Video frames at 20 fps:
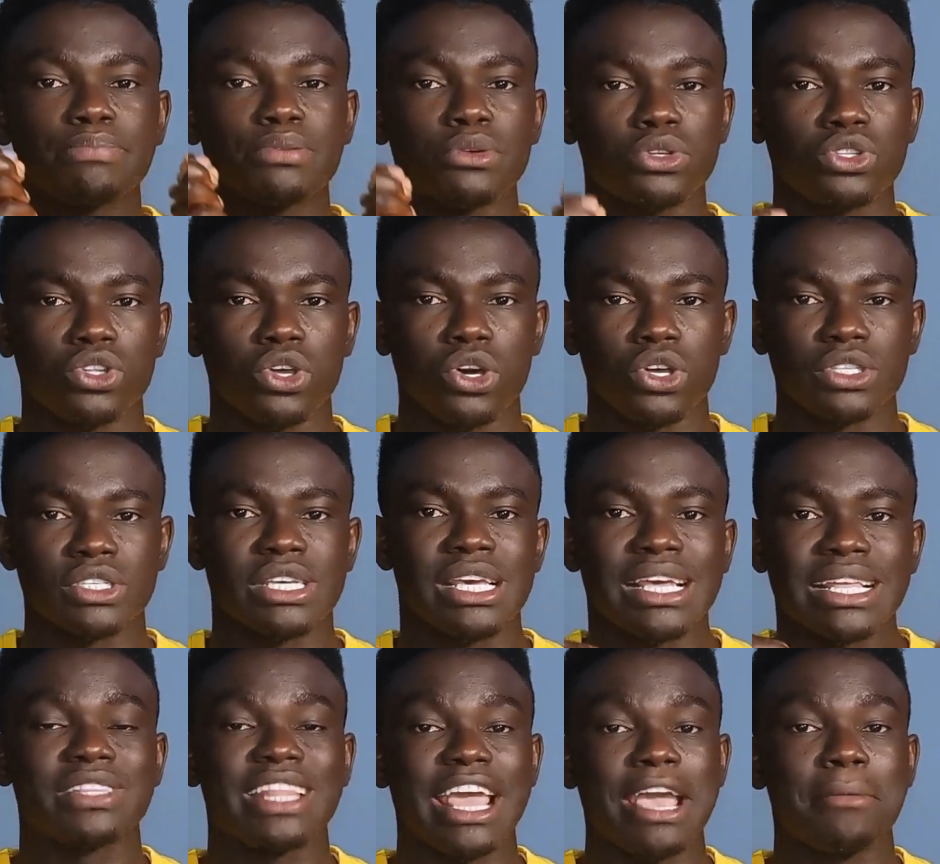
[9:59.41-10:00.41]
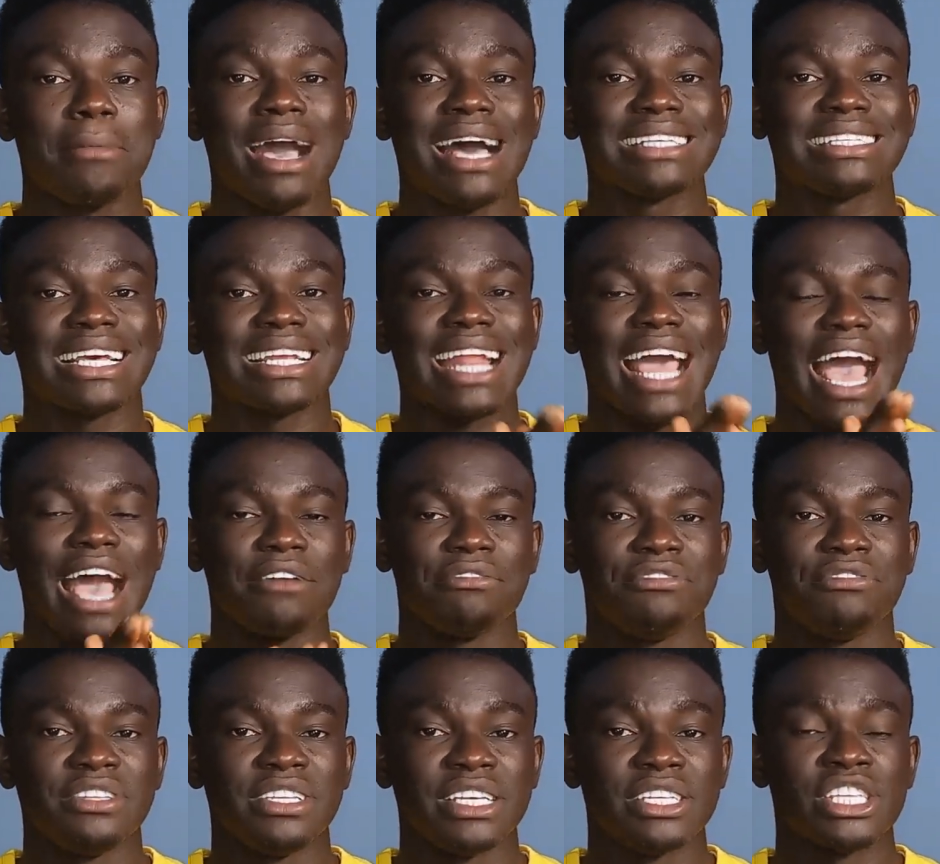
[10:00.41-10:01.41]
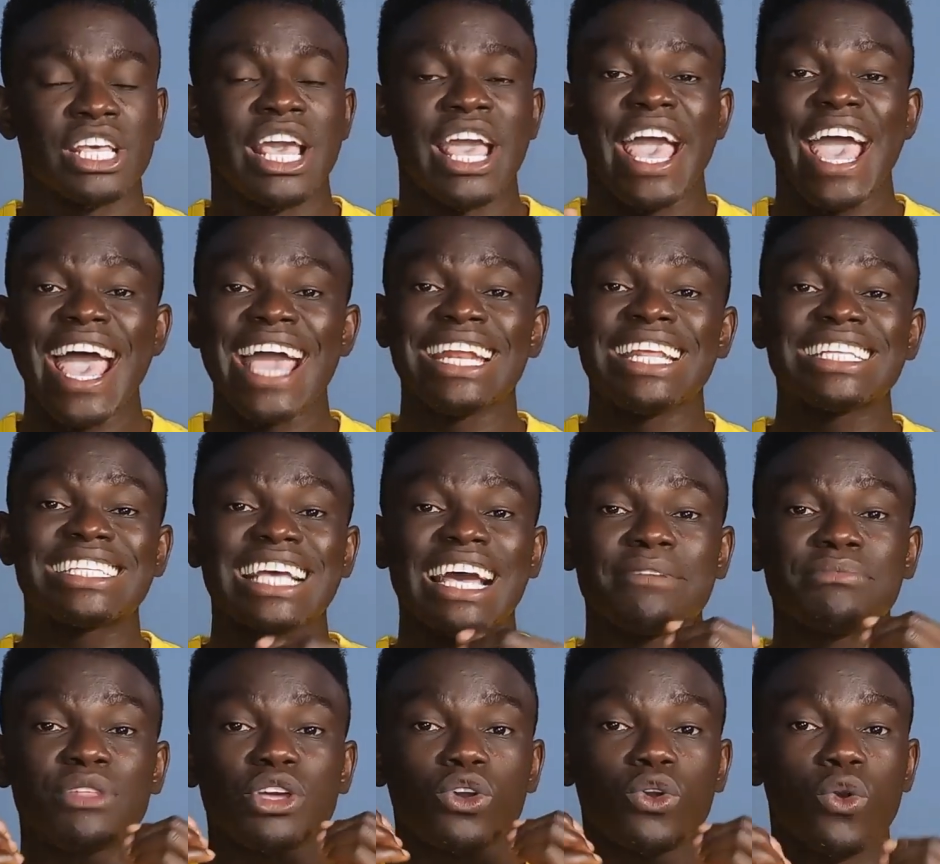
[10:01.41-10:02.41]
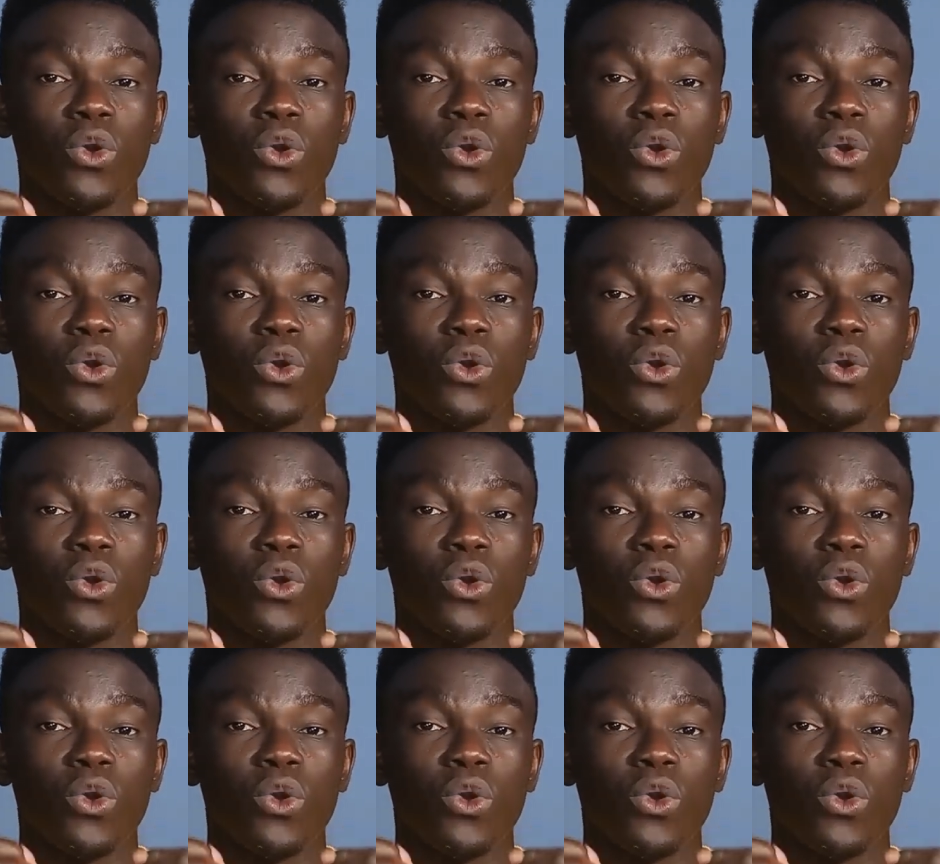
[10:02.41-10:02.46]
products to them as an affiliate. Anytime they